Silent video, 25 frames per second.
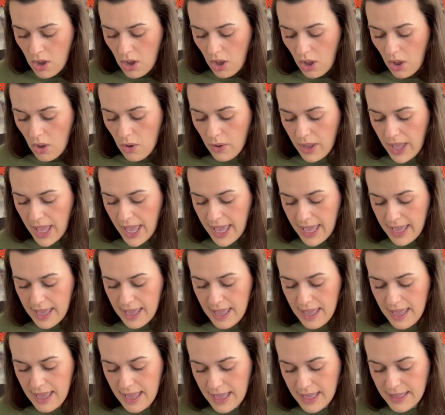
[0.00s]
Okay,
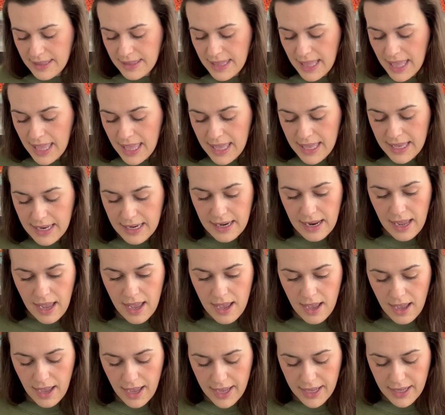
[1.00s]
and then
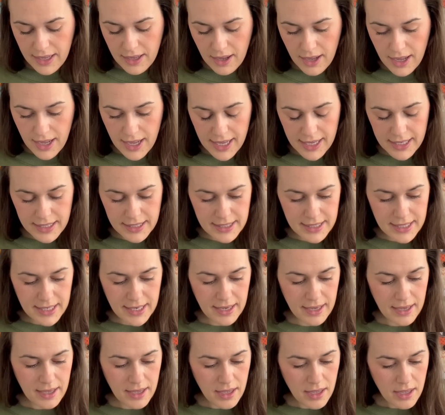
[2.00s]
I got
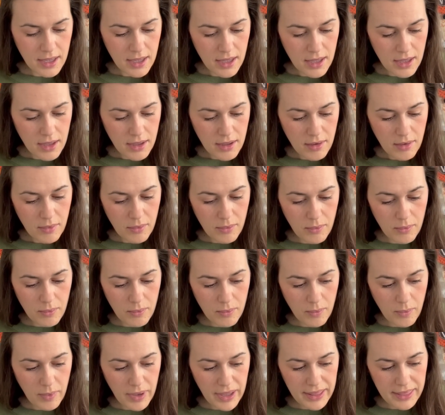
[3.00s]

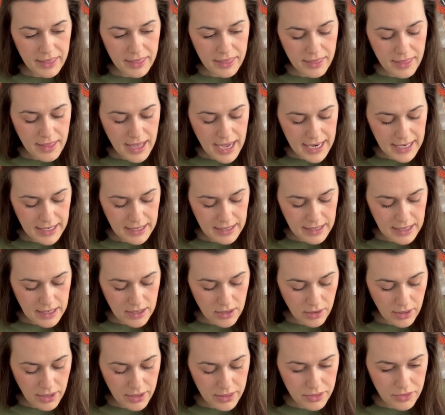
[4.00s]
With Thy
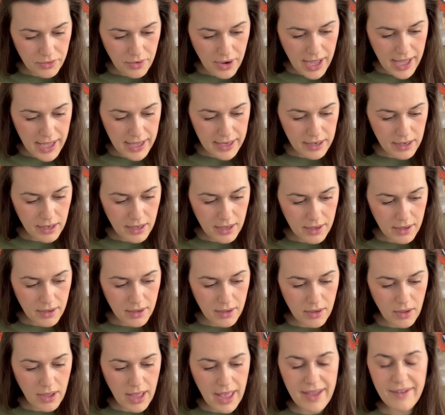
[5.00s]
Needle and Thread,
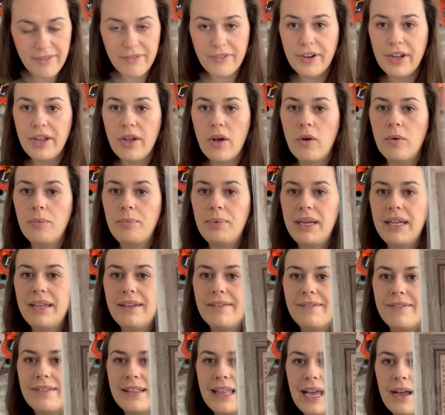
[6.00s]
Every Opening
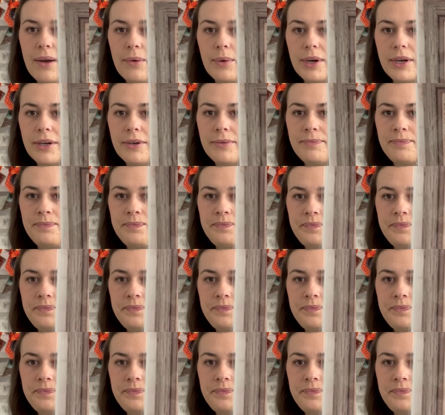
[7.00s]
Flower.